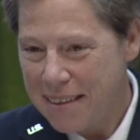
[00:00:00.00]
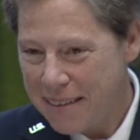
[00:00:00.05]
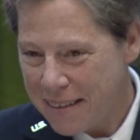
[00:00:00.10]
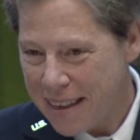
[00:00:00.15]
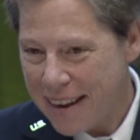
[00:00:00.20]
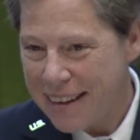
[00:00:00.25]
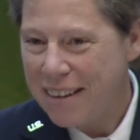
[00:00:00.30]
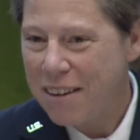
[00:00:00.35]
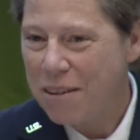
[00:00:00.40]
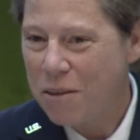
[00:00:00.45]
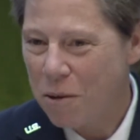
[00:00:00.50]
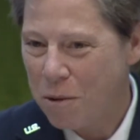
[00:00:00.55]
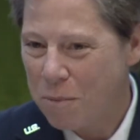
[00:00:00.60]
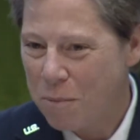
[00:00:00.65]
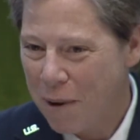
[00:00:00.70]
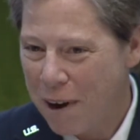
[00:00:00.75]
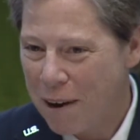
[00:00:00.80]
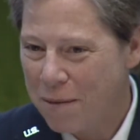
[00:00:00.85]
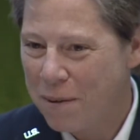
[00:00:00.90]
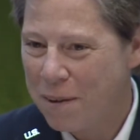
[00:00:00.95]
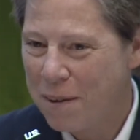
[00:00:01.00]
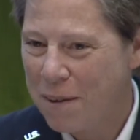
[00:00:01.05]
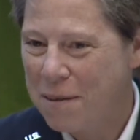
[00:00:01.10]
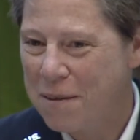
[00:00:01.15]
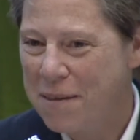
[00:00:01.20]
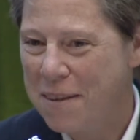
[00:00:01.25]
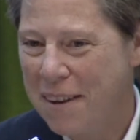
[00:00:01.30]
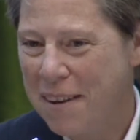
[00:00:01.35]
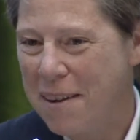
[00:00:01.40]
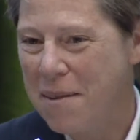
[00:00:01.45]
Thank you, Lord Brown, for
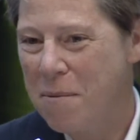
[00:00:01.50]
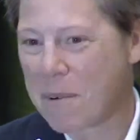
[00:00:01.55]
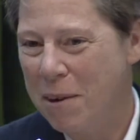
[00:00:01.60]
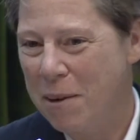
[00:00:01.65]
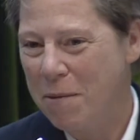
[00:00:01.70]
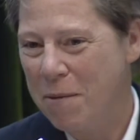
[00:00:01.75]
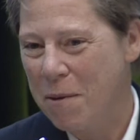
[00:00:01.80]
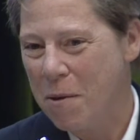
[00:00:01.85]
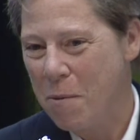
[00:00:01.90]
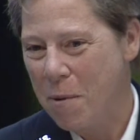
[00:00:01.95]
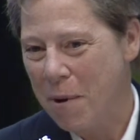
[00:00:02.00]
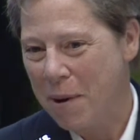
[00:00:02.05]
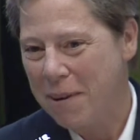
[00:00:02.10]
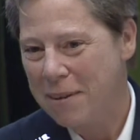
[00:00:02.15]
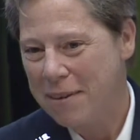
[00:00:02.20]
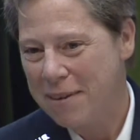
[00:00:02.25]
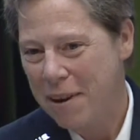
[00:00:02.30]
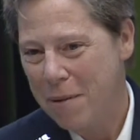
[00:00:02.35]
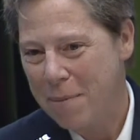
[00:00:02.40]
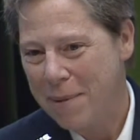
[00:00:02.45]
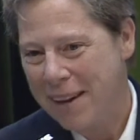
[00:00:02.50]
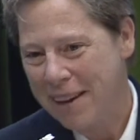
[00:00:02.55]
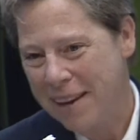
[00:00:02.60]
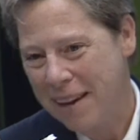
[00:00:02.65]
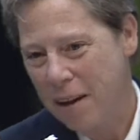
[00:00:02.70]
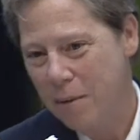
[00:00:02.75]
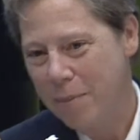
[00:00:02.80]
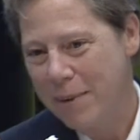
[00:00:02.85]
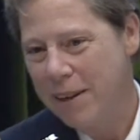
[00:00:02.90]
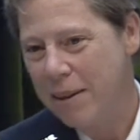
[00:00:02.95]
those wonderful words.
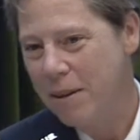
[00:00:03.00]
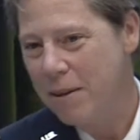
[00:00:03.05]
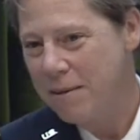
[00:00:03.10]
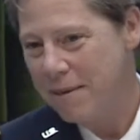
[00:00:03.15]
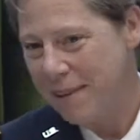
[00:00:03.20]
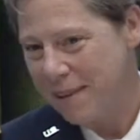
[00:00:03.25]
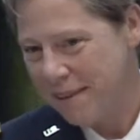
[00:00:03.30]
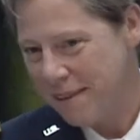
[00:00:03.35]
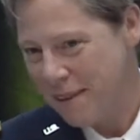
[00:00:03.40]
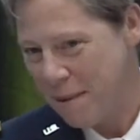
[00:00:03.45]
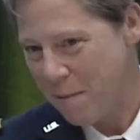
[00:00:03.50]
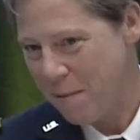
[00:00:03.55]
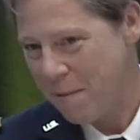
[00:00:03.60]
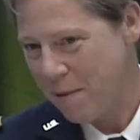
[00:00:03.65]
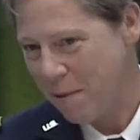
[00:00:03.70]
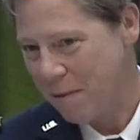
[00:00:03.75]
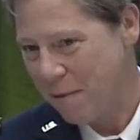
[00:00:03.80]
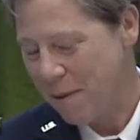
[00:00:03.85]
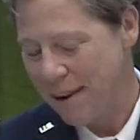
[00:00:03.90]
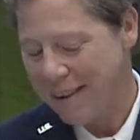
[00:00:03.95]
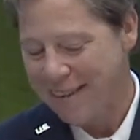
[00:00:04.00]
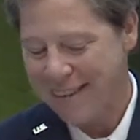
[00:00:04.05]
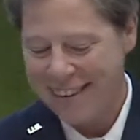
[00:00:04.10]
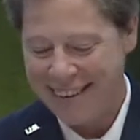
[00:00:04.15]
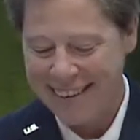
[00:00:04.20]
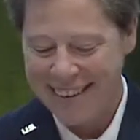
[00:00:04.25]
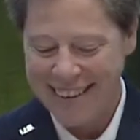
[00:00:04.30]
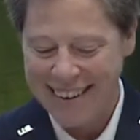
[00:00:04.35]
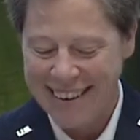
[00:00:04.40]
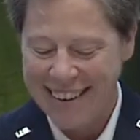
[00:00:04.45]
I'll be using some of your
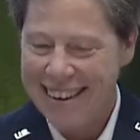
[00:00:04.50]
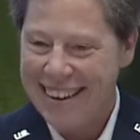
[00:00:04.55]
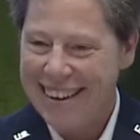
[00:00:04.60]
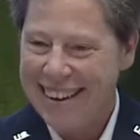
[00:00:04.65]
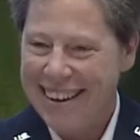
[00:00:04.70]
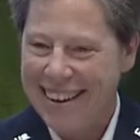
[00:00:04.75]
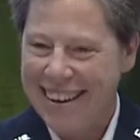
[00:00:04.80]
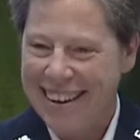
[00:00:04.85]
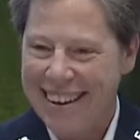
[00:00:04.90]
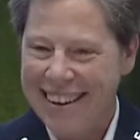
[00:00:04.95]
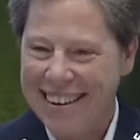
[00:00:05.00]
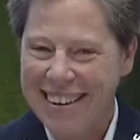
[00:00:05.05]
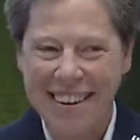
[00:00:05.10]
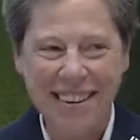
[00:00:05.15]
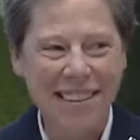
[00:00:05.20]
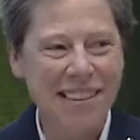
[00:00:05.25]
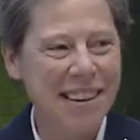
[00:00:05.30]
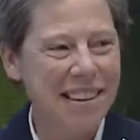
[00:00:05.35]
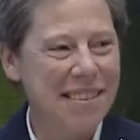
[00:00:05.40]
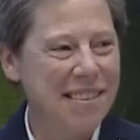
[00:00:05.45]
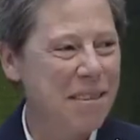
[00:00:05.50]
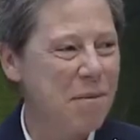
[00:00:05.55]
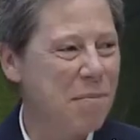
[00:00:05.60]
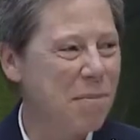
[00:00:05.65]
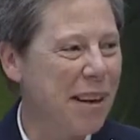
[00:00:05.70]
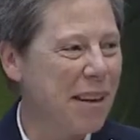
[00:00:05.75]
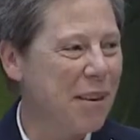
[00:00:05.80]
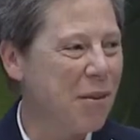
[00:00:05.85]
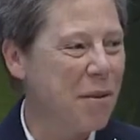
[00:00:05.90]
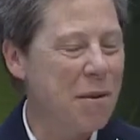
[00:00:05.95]
phrasing in some
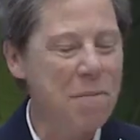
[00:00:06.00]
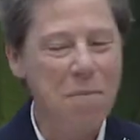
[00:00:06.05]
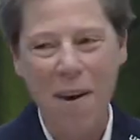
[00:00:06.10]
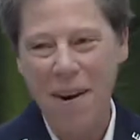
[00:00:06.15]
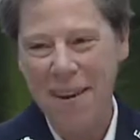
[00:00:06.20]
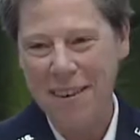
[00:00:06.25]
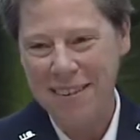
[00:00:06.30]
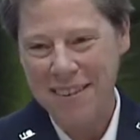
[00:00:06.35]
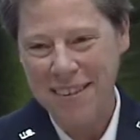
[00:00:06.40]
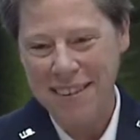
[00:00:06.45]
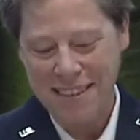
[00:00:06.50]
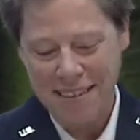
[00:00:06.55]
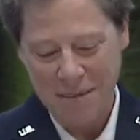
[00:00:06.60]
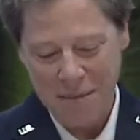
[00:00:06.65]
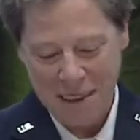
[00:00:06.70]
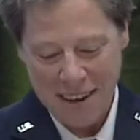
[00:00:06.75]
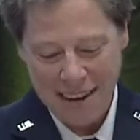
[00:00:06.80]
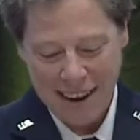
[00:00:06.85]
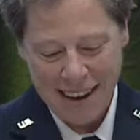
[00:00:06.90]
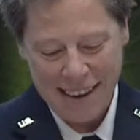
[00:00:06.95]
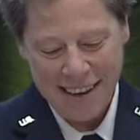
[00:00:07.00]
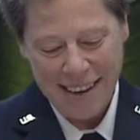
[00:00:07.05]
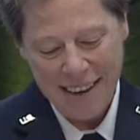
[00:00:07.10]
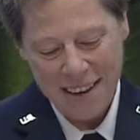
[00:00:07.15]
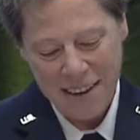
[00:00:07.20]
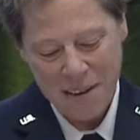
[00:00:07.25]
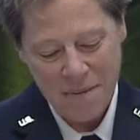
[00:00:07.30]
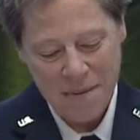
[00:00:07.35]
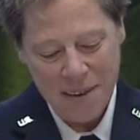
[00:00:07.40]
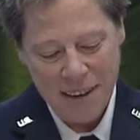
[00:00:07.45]
later remarks that I
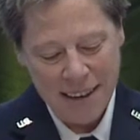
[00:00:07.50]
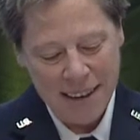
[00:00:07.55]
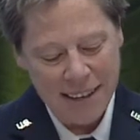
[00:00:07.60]
give.